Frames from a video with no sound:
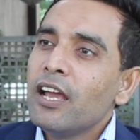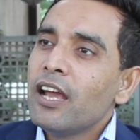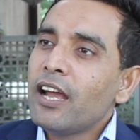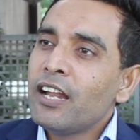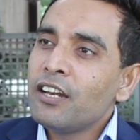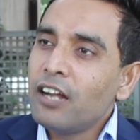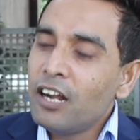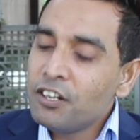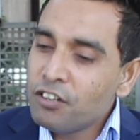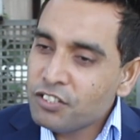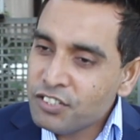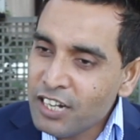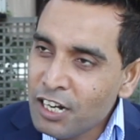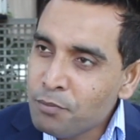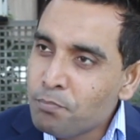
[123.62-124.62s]
and
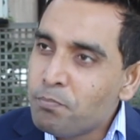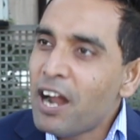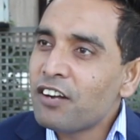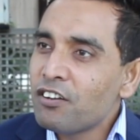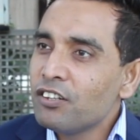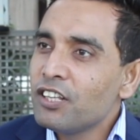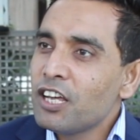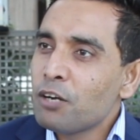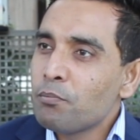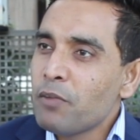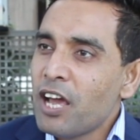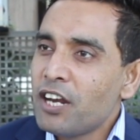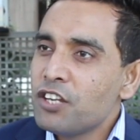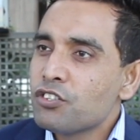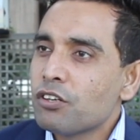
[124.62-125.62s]
understand better their
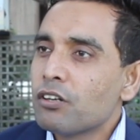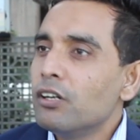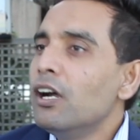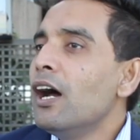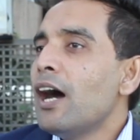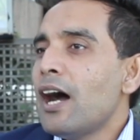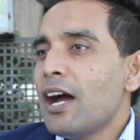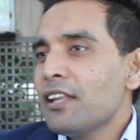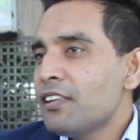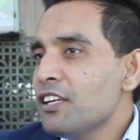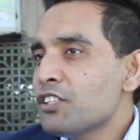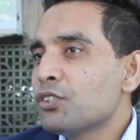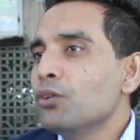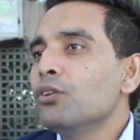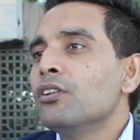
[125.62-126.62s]
manager, I think
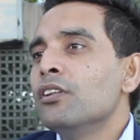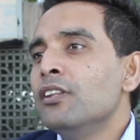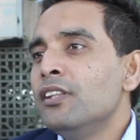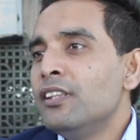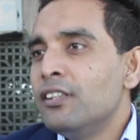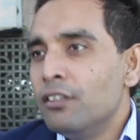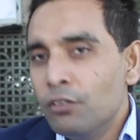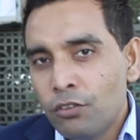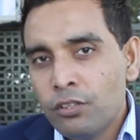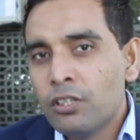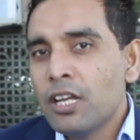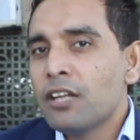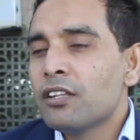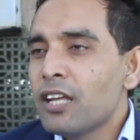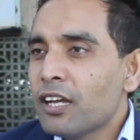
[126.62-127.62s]
so
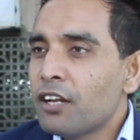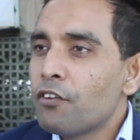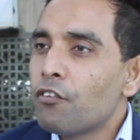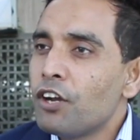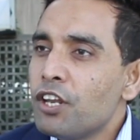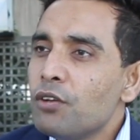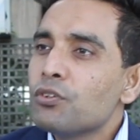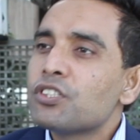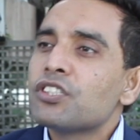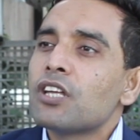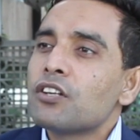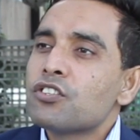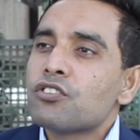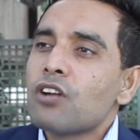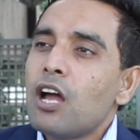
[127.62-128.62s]
they, they can reduce
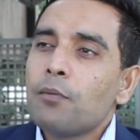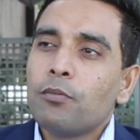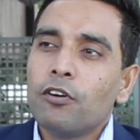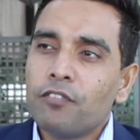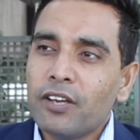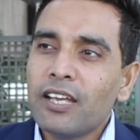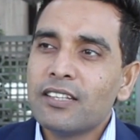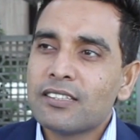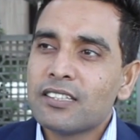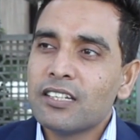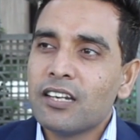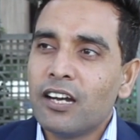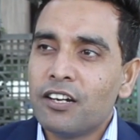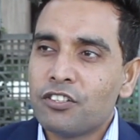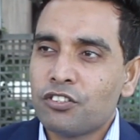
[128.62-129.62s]
such type of
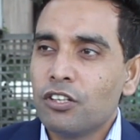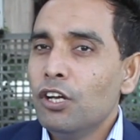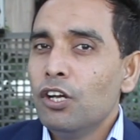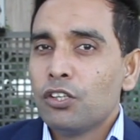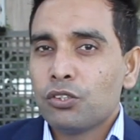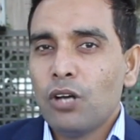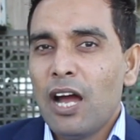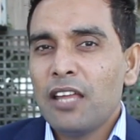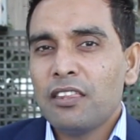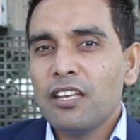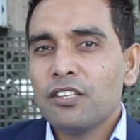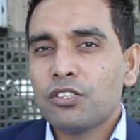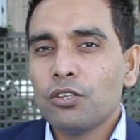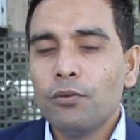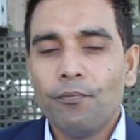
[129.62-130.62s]
incidents. So I
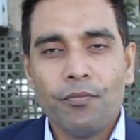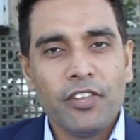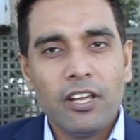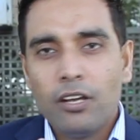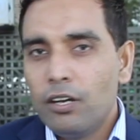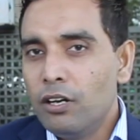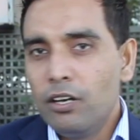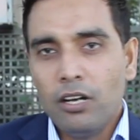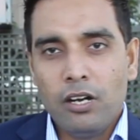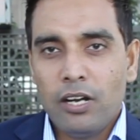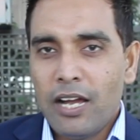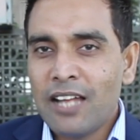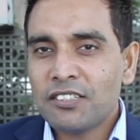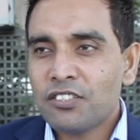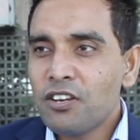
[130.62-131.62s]
think so
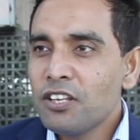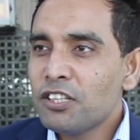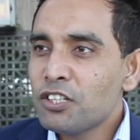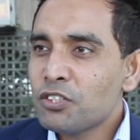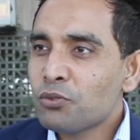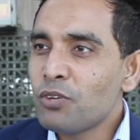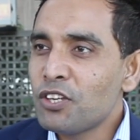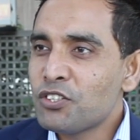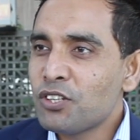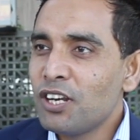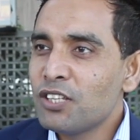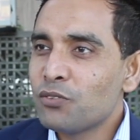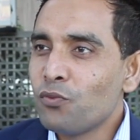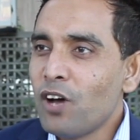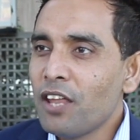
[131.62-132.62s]
answering this question
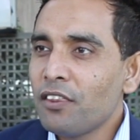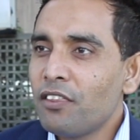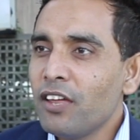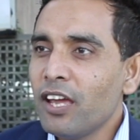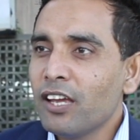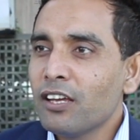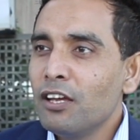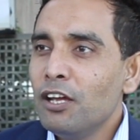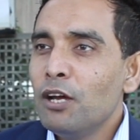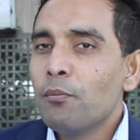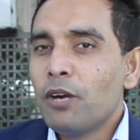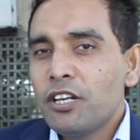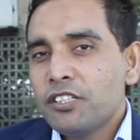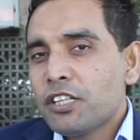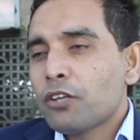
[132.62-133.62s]
is one thing
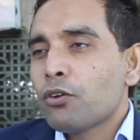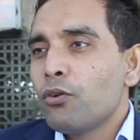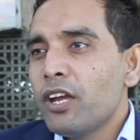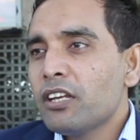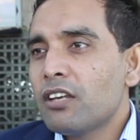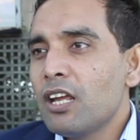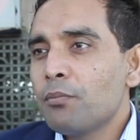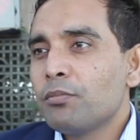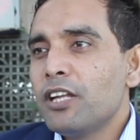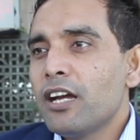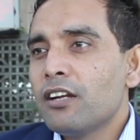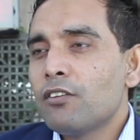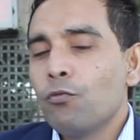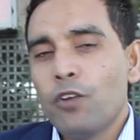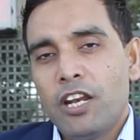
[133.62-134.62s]
but is a quick tip
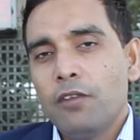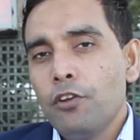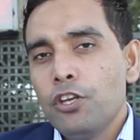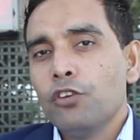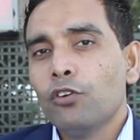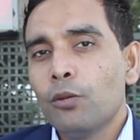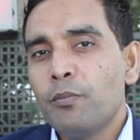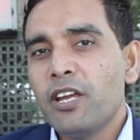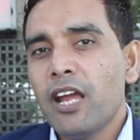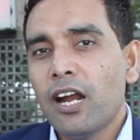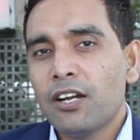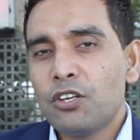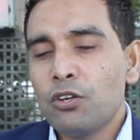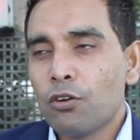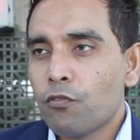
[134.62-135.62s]
that whenever you will be
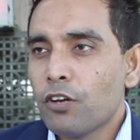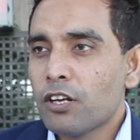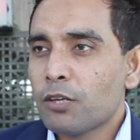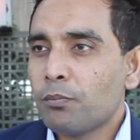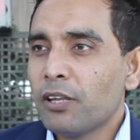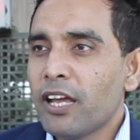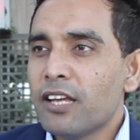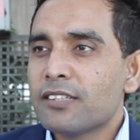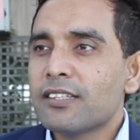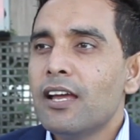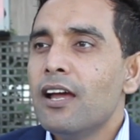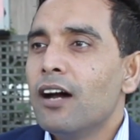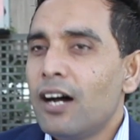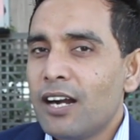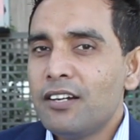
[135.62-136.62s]
at your workplace,
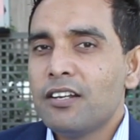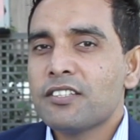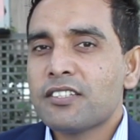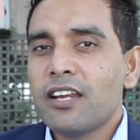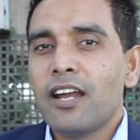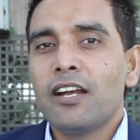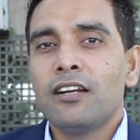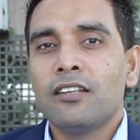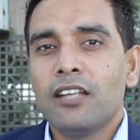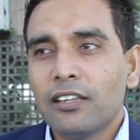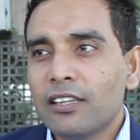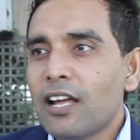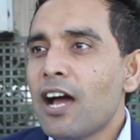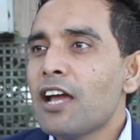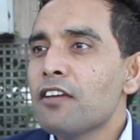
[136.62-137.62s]
understand the
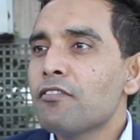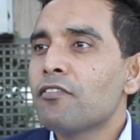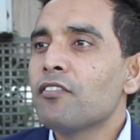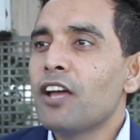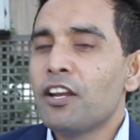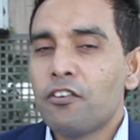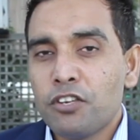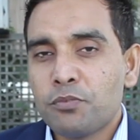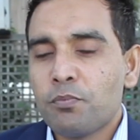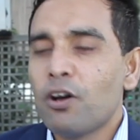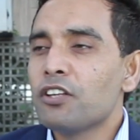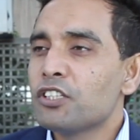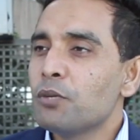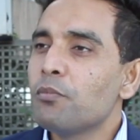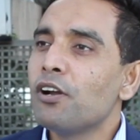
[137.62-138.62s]
life and
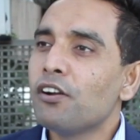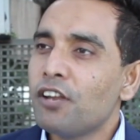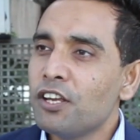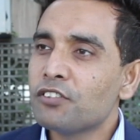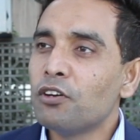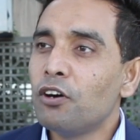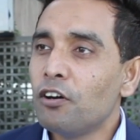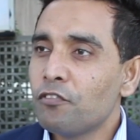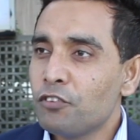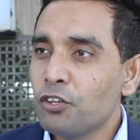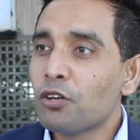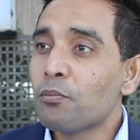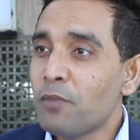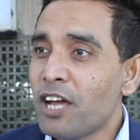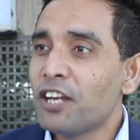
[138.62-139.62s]
responsibilities of
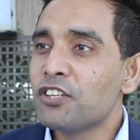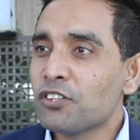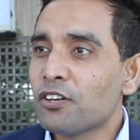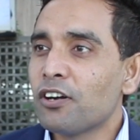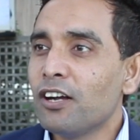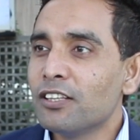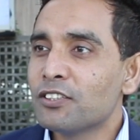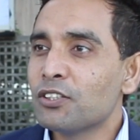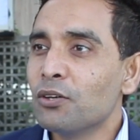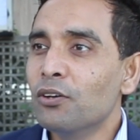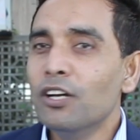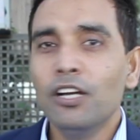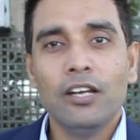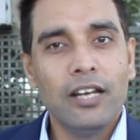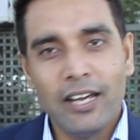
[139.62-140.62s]
your manager also.
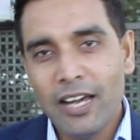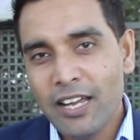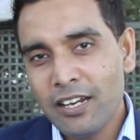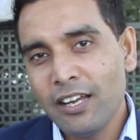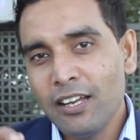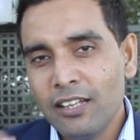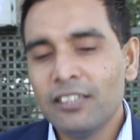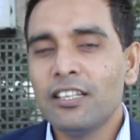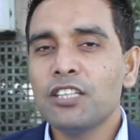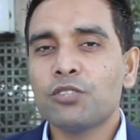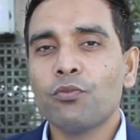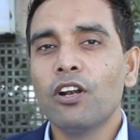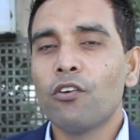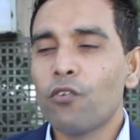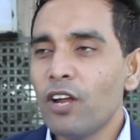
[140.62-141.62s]
And this
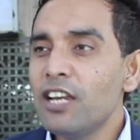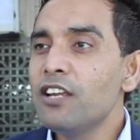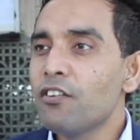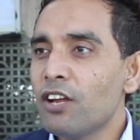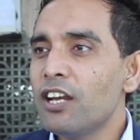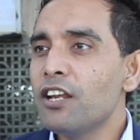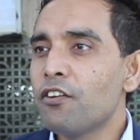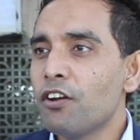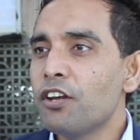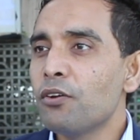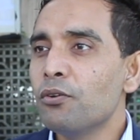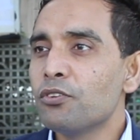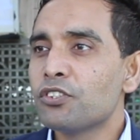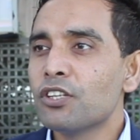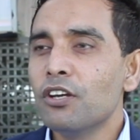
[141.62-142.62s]
will really, really
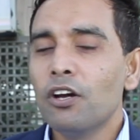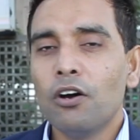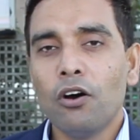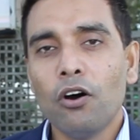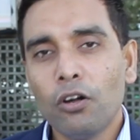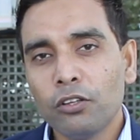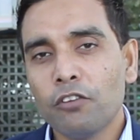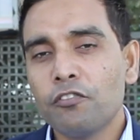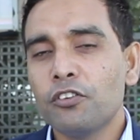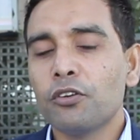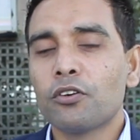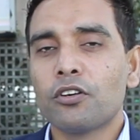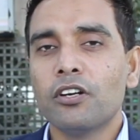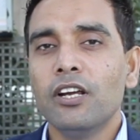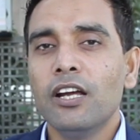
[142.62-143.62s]
reduce all of
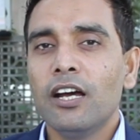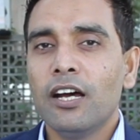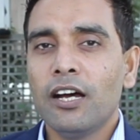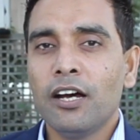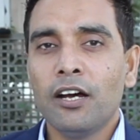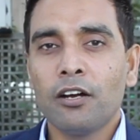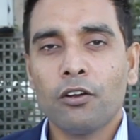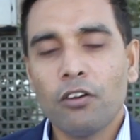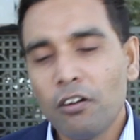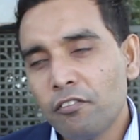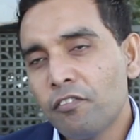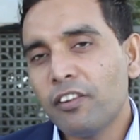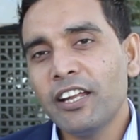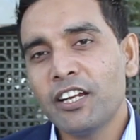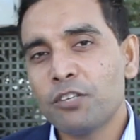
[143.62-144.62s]
your uh,
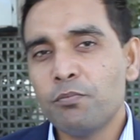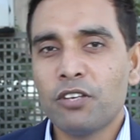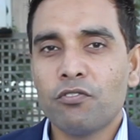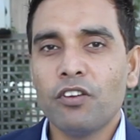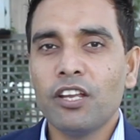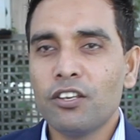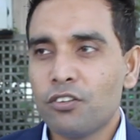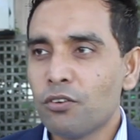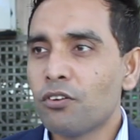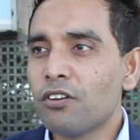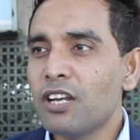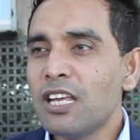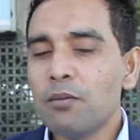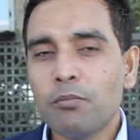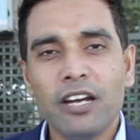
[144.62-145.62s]
conflicts between your
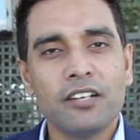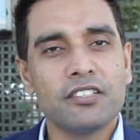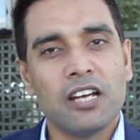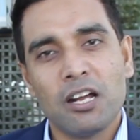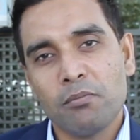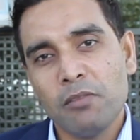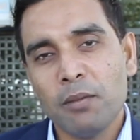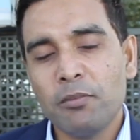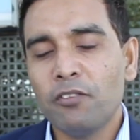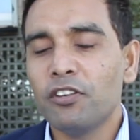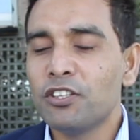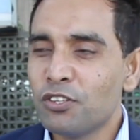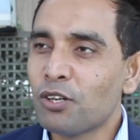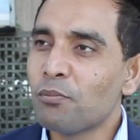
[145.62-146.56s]
teammates or maybe with your